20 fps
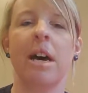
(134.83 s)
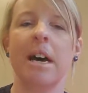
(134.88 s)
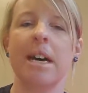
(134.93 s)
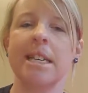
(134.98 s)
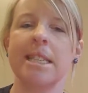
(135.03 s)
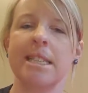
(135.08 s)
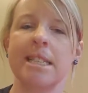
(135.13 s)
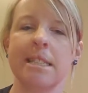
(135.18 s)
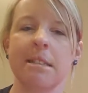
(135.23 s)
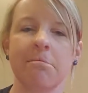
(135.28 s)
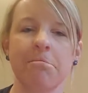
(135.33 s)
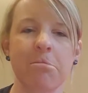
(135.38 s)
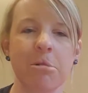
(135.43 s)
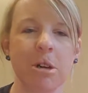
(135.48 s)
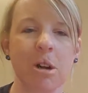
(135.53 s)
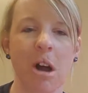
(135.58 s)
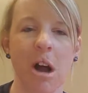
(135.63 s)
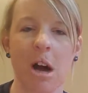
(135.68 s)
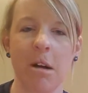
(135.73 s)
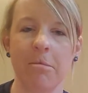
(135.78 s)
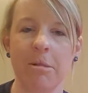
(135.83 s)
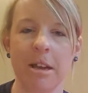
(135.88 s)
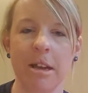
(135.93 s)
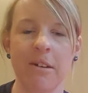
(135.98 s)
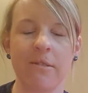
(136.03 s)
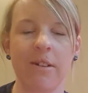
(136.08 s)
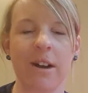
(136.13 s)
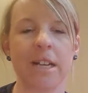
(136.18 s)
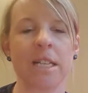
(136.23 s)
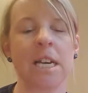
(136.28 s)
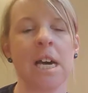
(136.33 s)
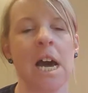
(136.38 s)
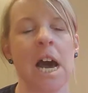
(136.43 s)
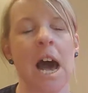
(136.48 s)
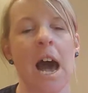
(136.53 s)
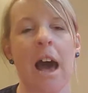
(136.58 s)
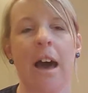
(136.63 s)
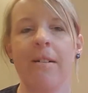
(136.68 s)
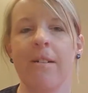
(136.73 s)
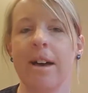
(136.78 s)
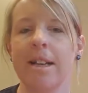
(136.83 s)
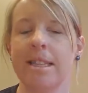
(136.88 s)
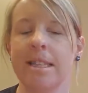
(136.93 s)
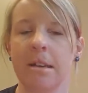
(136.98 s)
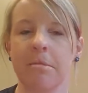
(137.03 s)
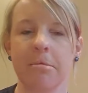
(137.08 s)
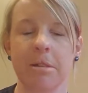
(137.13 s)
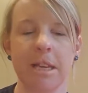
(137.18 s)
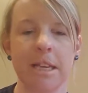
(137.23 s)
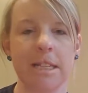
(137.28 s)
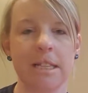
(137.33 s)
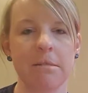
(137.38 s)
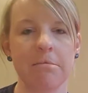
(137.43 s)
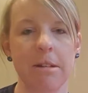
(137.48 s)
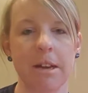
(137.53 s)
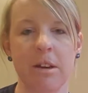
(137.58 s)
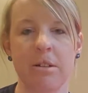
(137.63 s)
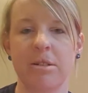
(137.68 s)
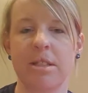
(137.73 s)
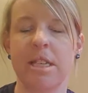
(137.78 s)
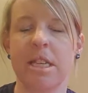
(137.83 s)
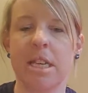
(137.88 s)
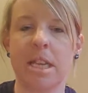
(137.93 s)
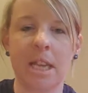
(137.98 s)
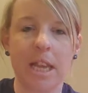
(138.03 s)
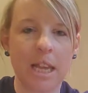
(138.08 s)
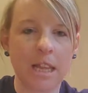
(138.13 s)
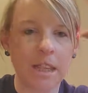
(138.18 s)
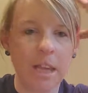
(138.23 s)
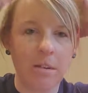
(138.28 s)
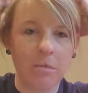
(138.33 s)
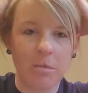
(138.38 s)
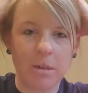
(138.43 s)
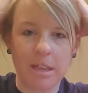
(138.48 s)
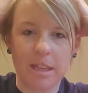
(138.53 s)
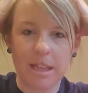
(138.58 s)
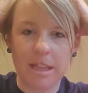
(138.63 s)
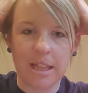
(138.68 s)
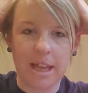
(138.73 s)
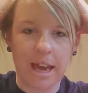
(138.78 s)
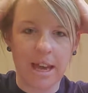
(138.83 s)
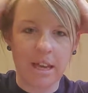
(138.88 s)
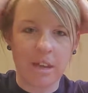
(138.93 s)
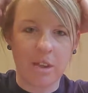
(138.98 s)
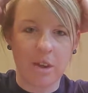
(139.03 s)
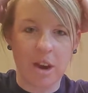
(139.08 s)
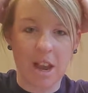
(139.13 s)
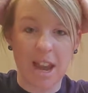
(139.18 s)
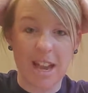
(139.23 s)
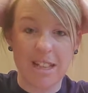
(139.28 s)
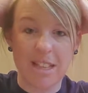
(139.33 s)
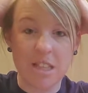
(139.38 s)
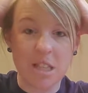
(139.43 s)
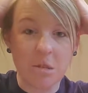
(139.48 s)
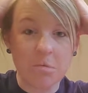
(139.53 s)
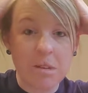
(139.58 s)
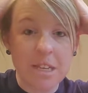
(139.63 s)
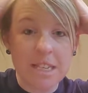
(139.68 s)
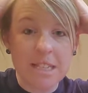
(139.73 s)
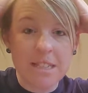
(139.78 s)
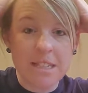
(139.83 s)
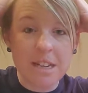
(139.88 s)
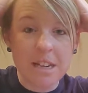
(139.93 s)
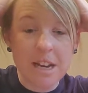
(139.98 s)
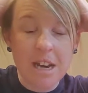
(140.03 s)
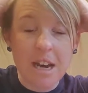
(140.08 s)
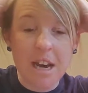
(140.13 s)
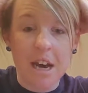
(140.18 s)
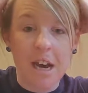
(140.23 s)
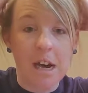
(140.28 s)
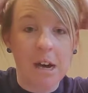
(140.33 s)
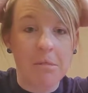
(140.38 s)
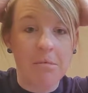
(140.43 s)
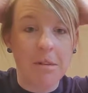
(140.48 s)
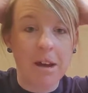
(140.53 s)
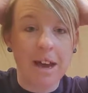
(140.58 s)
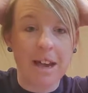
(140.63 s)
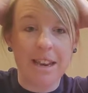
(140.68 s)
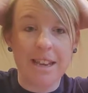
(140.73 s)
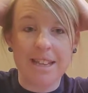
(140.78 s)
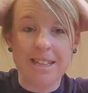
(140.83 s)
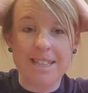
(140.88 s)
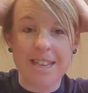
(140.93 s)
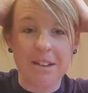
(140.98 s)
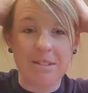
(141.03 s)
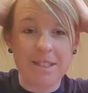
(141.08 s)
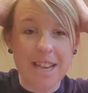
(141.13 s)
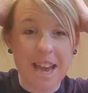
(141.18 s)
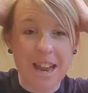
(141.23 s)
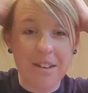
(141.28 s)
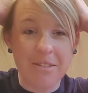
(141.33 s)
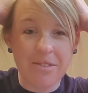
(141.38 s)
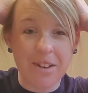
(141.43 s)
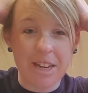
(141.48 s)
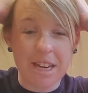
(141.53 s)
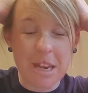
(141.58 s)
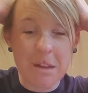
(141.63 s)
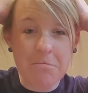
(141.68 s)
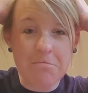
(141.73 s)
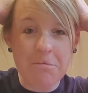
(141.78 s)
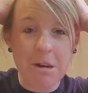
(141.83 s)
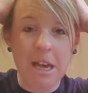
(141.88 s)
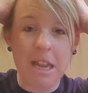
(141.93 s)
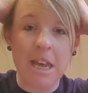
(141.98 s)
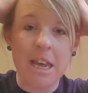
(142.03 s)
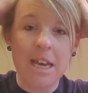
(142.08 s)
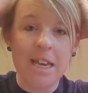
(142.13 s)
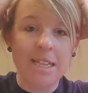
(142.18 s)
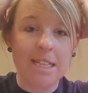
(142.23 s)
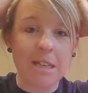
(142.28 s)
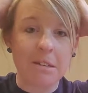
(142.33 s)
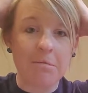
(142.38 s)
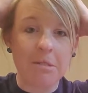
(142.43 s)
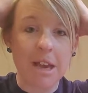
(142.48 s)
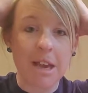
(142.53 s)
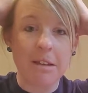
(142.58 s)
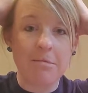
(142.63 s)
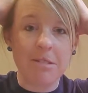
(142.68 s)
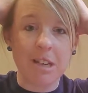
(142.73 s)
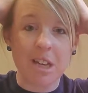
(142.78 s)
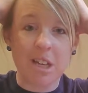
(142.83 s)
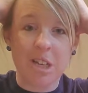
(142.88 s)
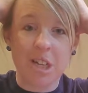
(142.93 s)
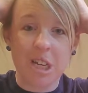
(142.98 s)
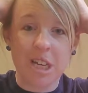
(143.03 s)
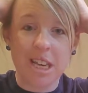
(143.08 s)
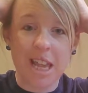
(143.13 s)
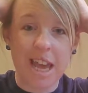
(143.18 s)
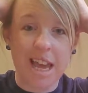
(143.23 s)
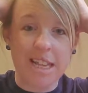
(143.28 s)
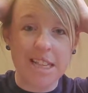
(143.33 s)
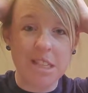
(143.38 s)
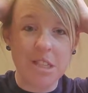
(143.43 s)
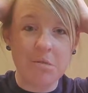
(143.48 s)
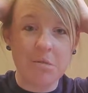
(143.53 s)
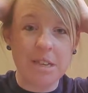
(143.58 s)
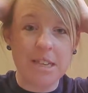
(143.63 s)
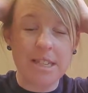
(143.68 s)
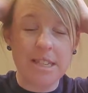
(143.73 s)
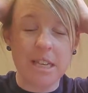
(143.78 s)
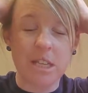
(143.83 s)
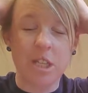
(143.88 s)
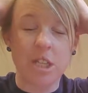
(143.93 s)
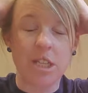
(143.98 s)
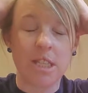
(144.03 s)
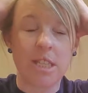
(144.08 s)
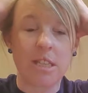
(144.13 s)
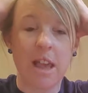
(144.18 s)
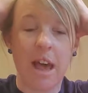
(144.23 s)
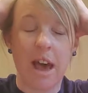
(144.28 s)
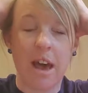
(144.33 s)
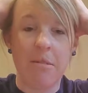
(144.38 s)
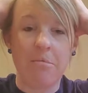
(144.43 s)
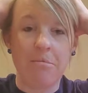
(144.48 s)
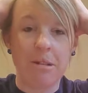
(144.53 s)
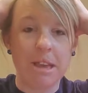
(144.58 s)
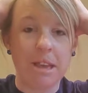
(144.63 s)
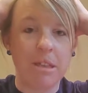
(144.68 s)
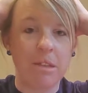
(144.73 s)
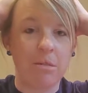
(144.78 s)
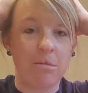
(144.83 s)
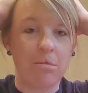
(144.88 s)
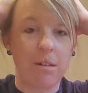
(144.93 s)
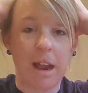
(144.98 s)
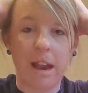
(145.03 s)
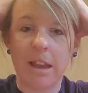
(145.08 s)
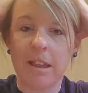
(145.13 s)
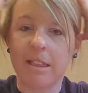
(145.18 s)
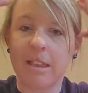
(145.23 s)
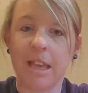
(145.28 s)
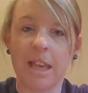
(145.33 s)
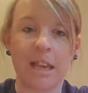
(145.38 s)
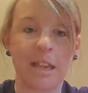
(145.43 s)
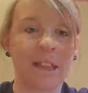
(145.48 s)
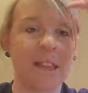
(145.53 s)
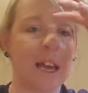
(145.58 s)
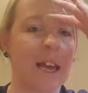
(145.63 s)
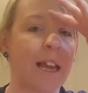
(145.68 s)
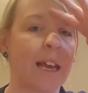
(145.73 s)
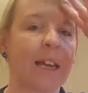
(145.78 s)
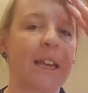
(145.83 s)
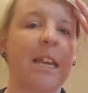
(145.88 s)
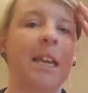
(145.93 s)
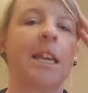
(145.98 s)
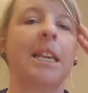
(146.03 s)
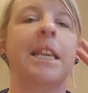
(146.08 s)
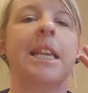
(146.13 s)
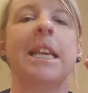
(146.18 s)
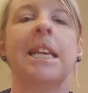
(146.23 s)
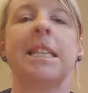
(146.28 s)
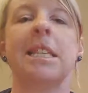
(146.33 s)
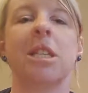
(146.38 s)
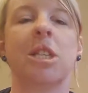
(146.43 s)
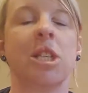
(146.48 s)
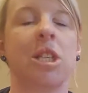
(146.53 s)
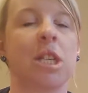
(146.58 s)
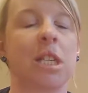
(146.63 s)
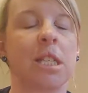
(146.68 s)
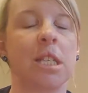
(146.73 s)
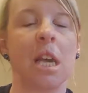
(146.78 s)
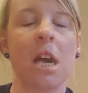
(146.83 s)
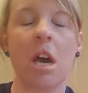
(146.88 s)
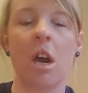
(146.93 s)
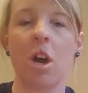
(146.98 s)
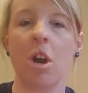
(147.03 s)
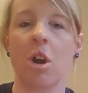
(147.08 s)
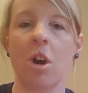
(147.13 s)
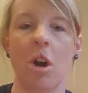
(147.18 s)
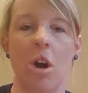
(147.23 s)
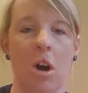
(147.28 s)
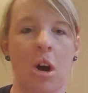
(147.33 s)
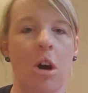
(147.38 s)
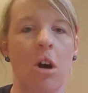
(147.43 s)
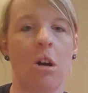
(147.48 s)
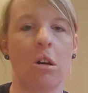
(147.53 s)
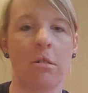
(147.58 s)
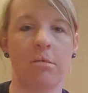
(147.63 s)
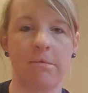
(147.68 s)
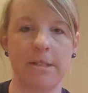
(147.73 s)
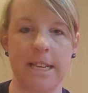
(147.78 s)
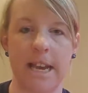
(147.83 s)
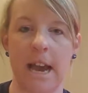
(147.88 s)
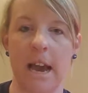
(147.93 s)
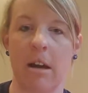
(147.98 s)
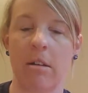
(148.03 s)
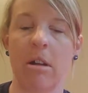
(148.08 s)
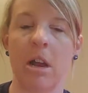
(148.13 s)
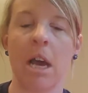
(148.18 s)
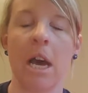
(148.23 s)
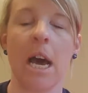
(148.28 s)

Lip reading: a simple calming effect. I've had some kids in my OT clinic that really like their head squeezed, and it sounds kind of funny, but sometimes a good head squeeze can just be the right thing that a kid needs to just calm down.